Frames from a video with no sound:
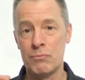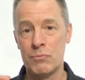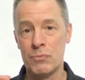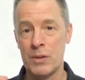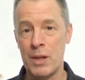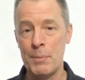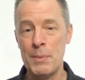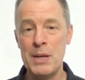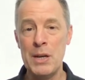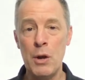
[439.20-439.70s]

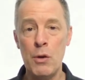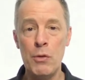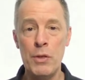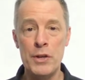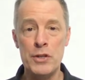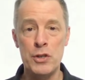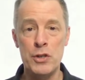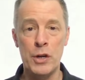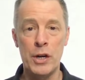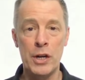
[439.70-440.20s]
Let me know
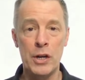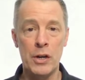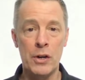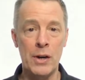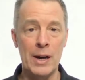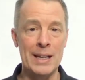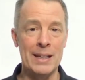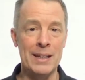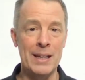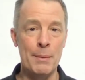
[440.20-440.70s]
that you're here
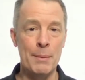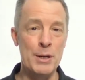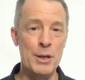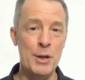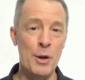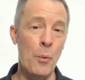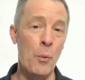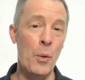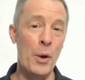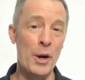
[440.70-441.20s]
and let me
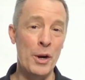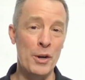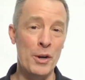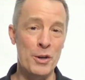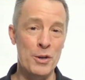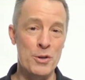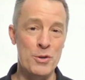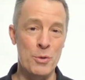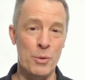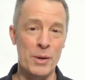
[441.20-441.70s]
know where
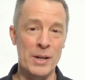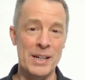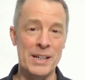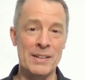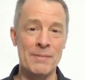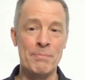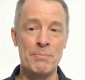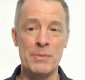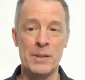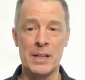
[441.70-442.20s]
you're
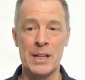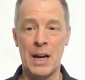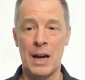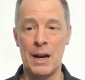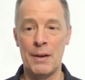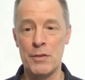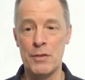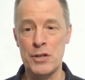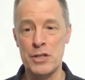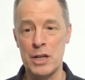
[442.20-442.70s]
joining the
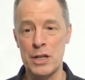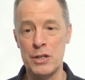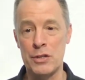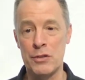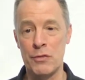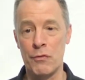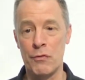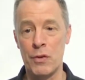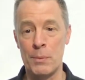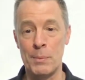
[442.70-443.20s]

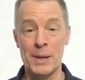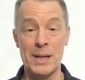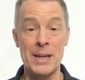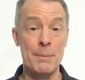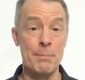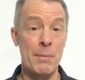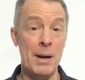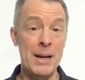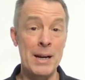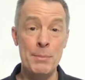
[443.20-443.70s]
conversation from.
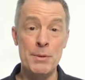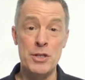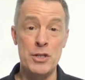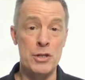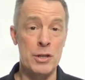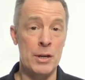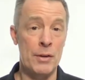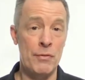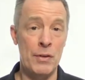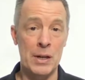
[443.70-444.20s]
Again, my name is
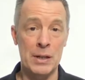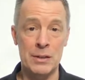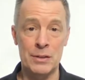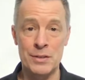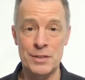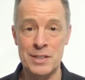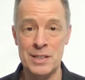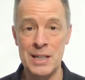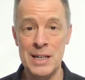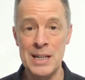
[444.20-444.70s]
Jeff
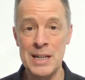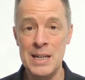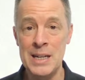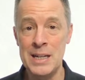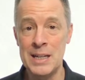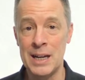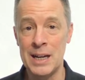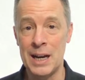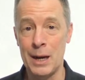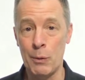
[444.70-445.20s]
Eccles.
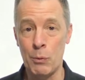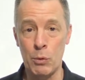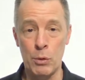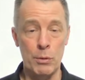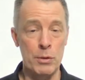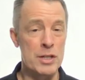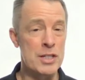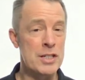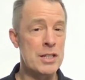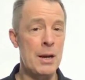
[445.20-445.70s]

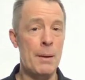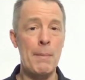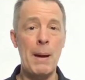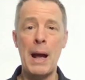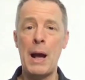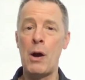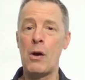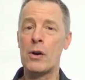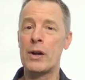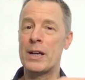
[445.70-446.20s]
We're
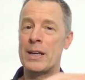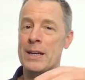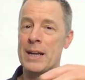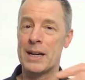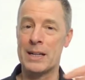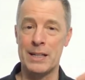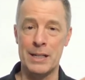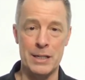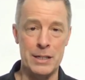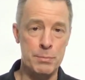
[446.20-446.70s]
somehow
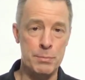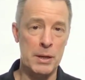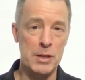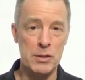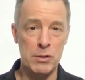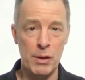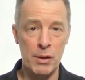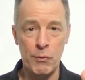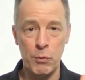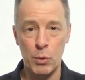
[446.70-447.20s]
connected,
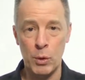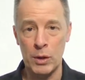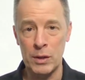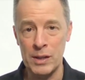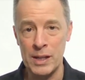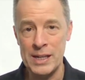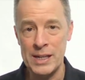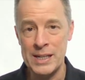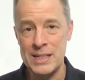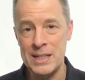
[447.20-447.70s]
especially if we're on
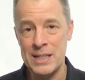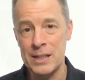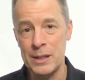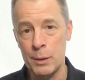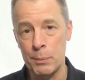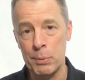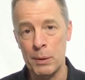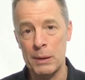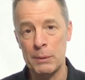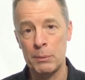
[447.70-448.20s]
LinkedIn.
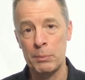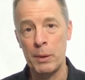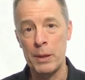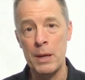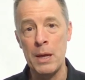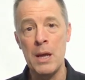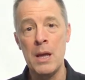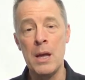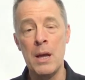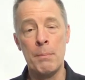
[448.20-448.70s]
You're
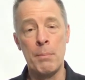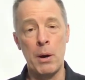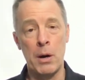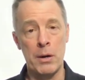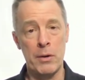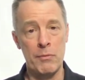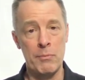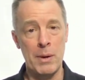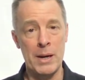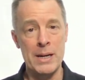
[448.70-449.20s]
probably
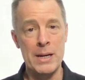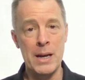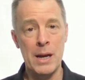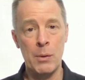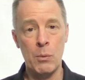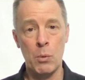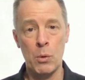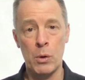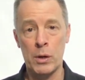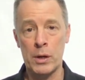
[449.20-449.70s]
part of my
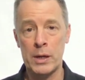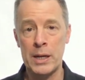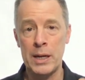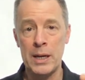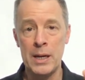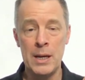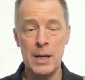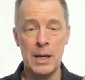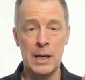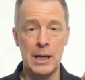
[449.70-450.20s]
network.
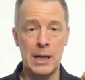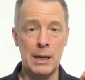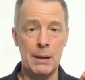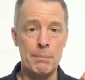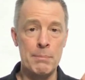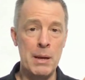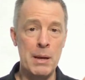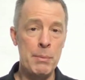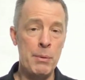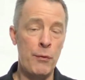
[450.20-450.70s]

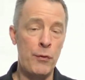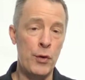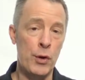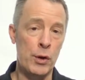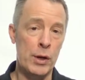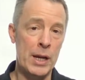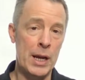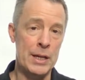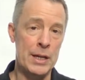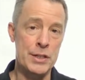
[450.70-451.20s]
Maybe if
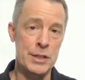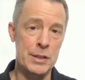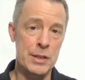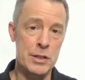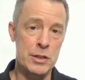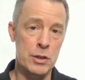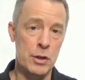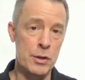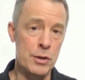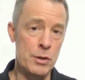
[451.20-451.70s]
you're catching
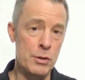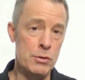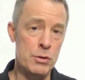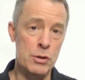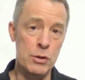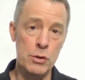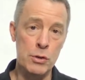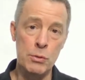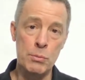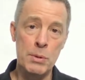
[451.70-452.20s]
this on
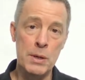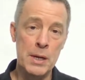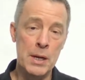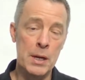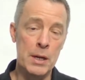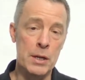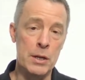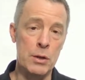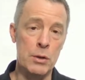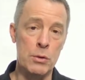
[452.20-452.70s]
YouTube,
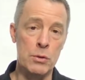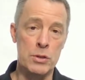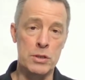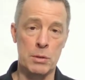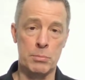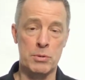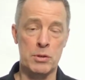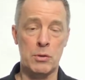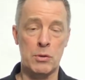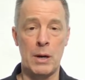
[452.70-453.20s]
you
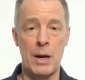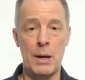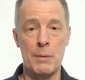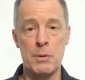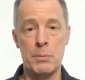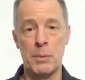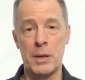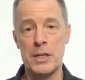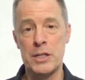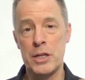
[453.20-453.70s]
subscribe
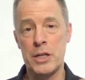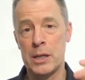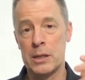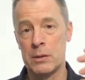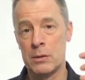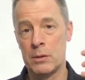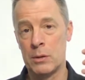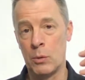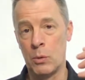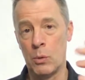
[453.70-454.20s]
to my
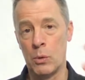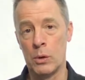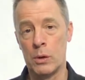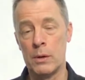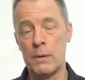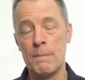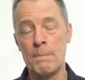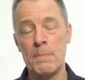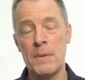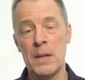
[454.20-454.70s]
channel,
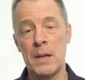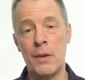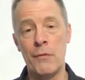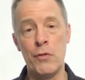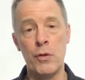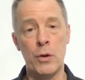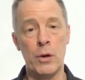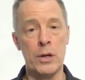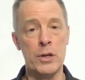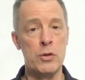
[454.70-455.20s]
or
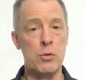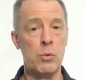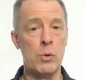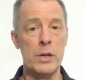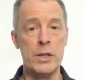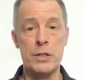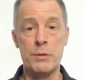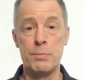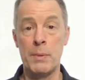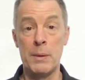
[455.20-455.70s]
if you're on
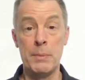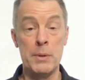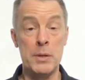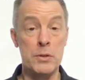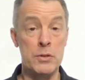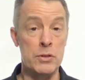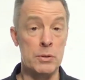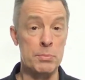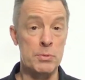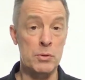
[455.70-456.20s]
Twitch, maybe
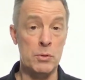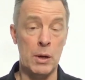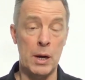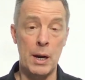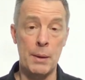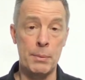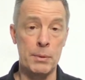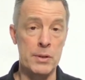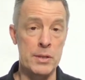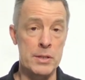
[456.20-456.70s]
you
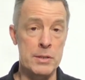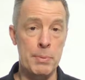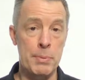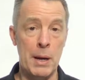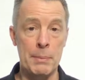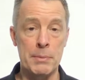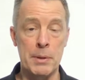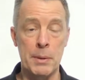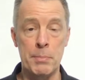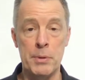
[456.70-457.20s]
subscribe or this
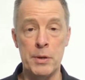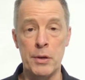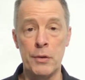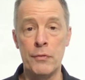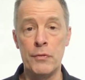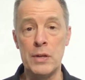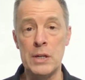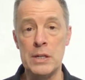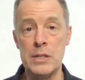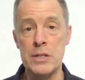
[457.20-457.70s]
popped up in your
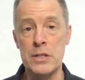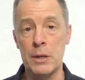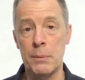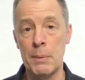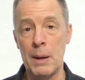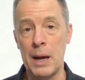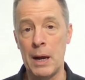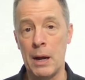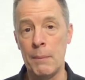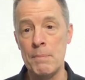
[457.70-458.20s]
feed
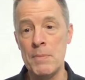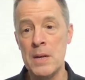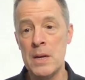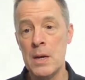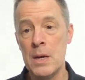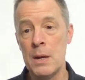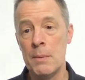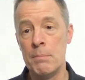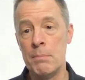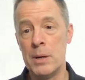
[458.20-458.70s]
somehow.
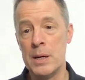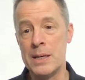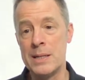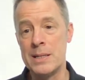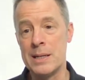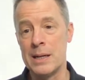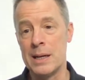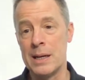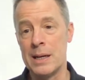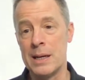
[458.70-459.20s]

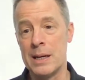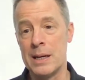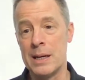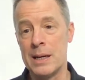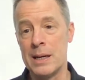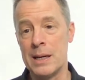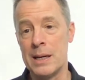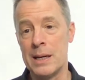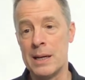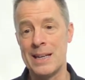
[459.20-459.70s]
But
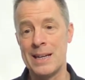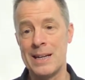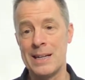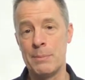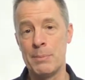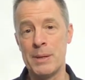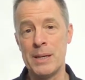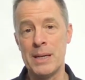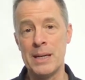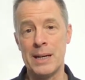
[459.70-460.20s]
like I said at
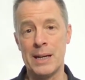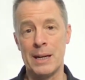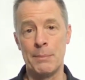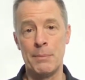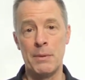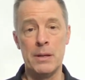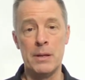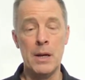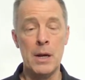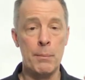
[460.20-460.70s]
the beginning,
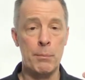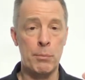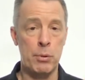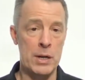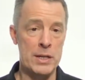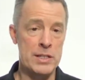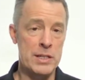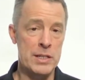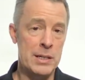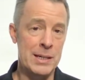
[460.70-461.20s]
I'm the
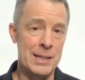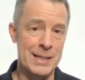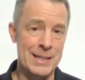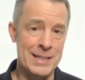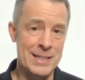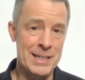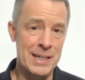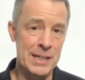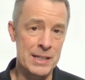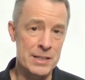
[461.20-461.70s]
president and
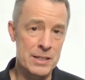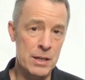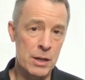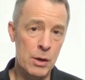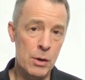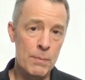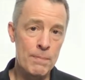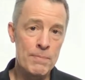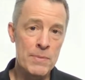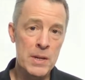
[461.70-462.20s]

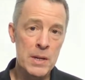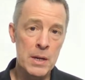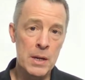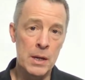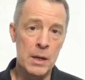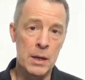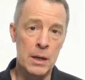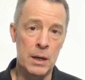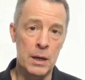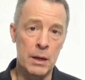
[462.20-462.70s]
CSO
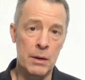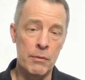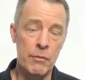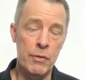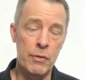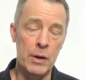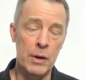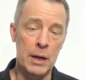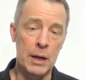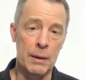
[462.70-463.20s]

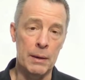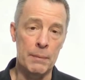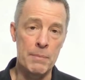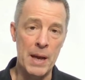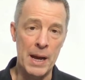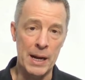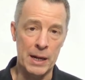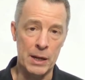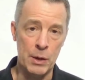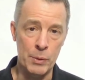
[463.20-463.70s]
of
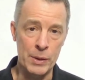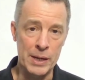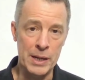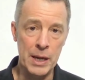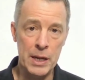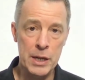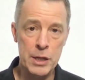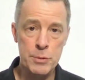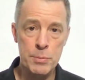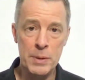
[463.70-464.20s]
Echo
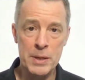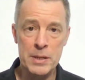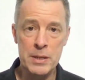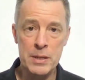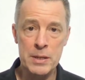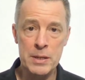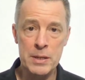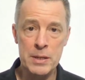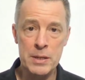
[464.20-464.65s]
Engagement.